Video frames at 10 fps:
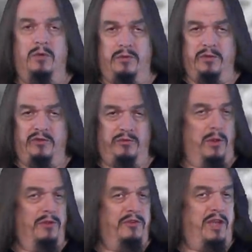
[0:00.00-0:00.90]
Whether it's
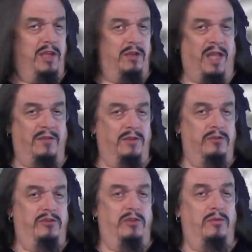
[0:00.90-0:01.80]
small-scale
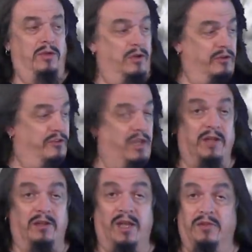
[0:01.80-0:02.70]
evolution or
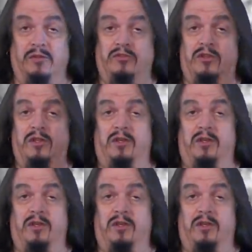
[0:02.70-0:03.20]
large-scale evolution,